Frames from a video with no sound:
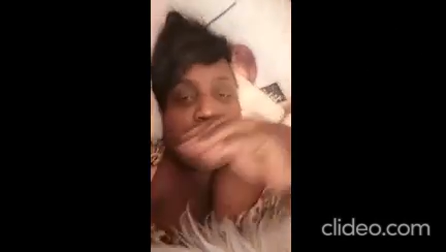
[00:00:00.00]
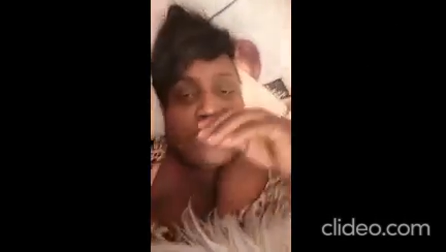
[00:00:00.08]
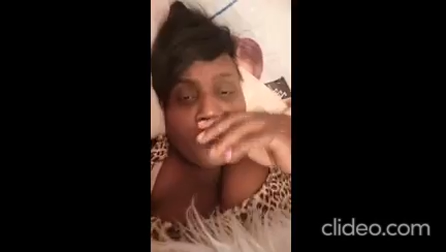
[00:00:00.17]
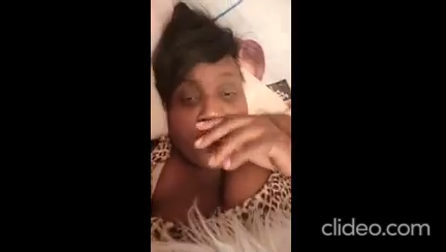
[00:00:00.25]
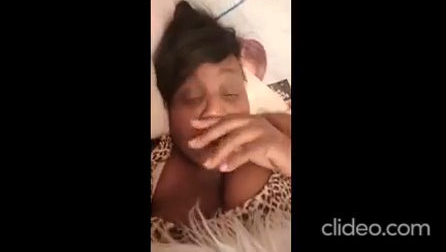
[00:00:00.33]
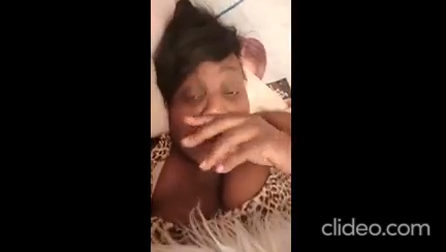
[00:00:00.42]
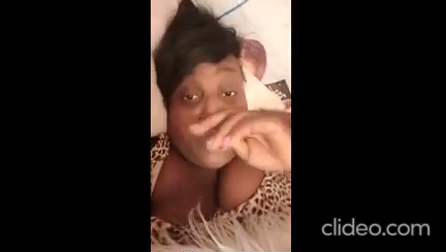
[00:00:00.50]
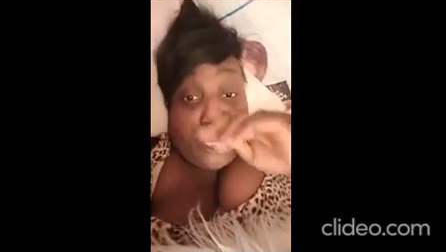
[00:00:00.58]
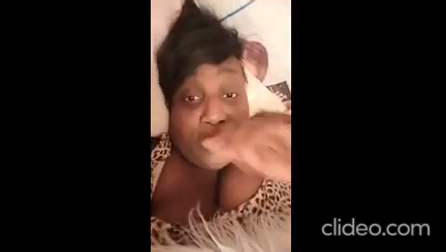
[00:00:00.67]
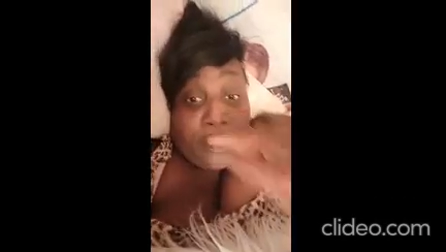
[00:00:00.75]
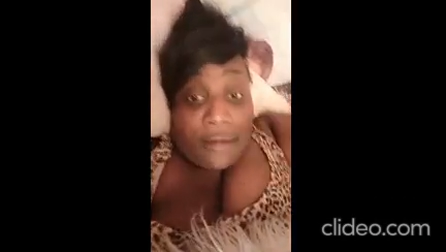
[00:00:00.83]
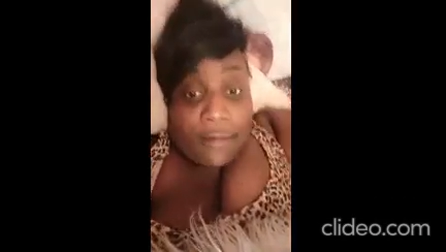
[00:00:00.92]
I mean, I eat no
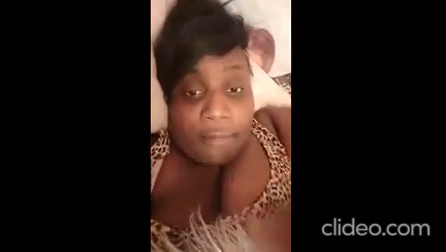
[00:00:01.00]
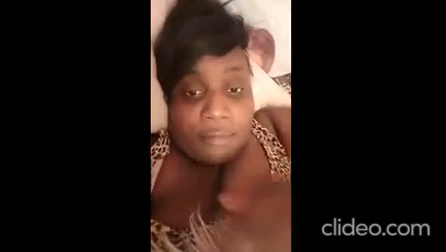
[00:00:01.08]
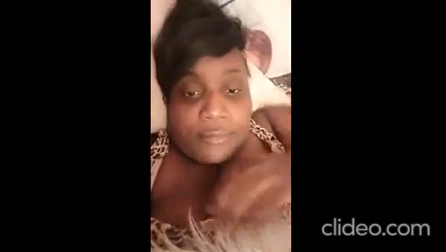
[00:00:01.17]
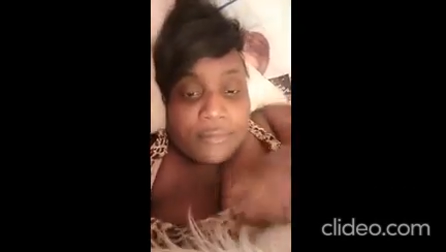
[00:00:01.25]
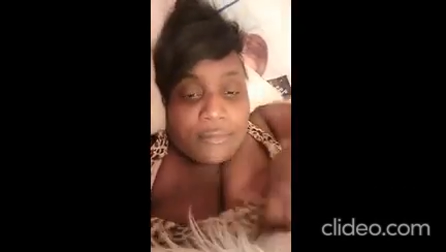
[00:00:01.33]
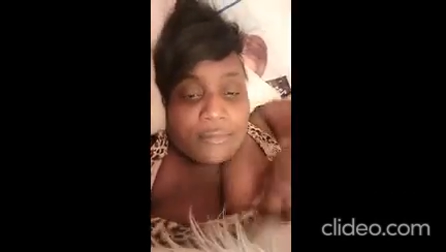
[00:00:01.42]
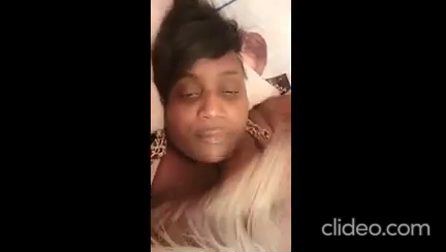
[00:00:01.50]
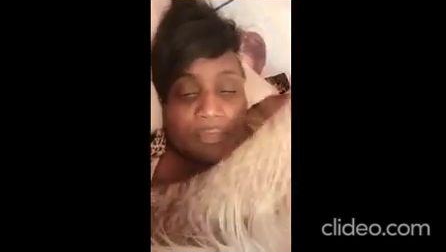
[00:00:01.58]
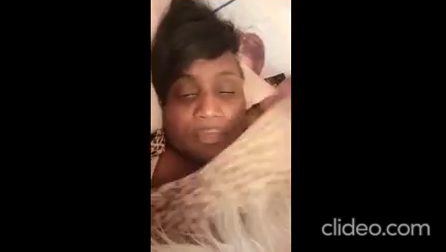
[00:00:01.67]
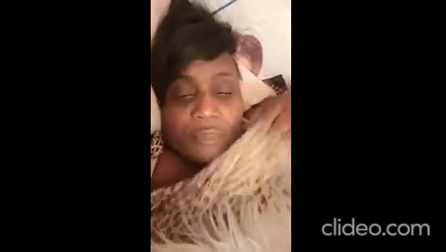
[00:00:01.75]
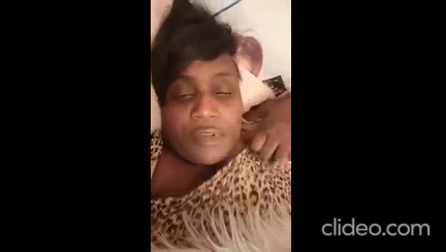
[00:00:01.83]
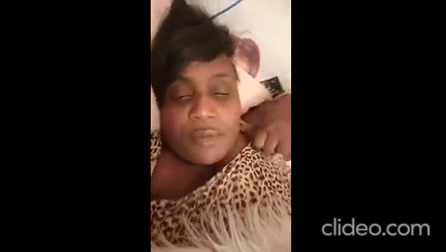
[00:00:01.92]
cake.
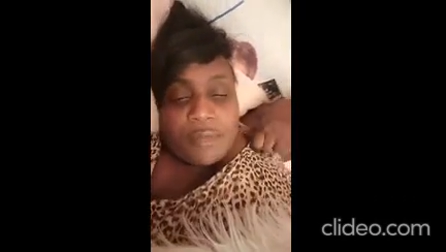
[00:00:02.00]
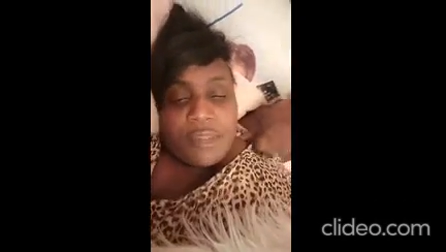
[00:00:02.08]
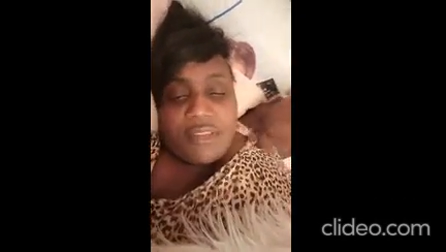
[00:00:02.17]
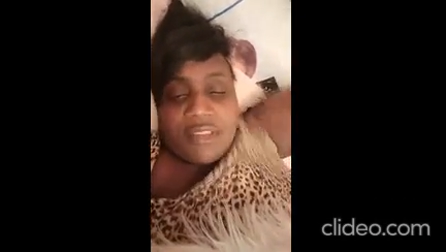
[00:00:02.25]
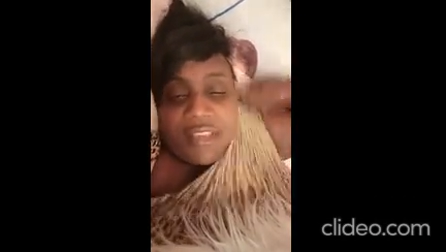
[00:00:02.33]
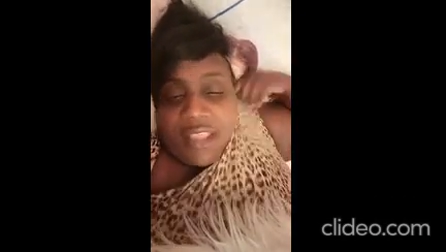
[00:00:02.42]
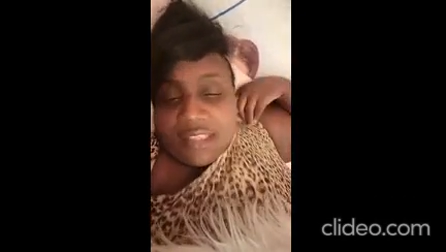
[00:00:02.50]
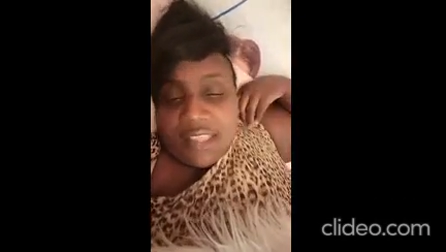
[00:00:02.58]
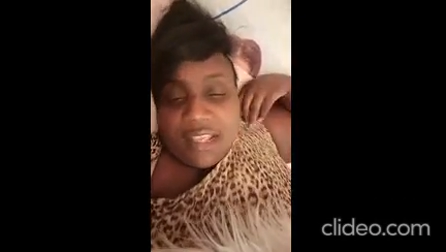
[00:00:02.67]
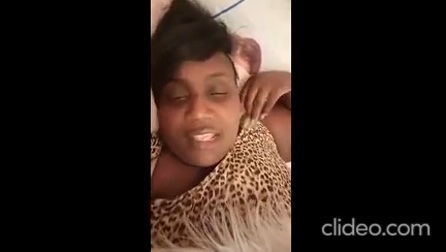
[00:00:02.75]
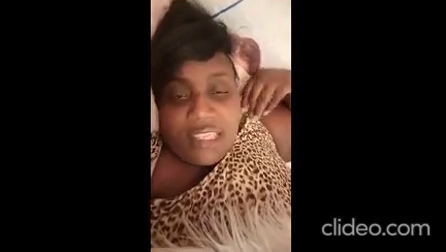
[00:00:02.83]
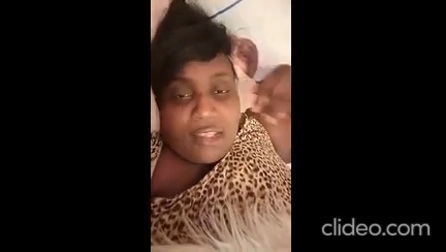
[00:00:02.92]
Me
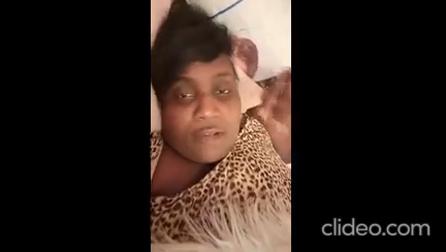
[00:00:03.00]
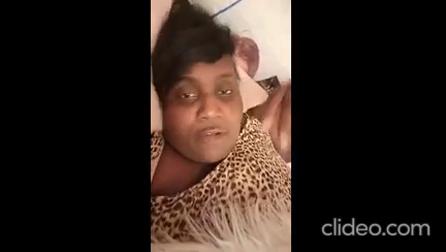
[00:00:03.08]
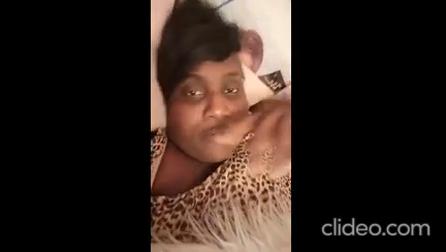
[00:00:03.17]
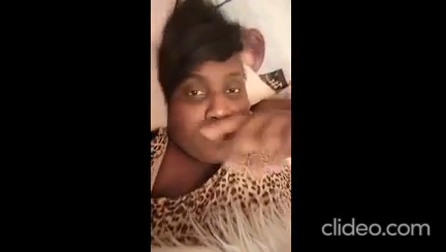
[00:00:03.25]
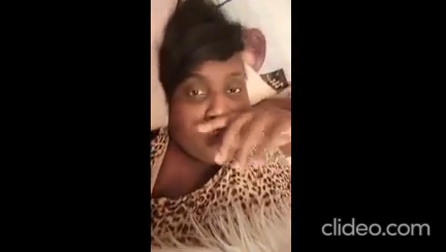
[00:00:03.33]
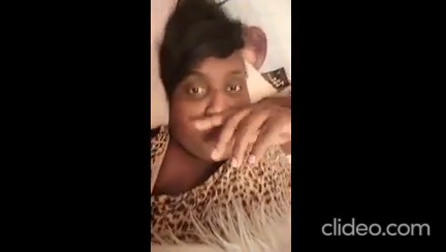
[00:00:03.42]
not a cake lover,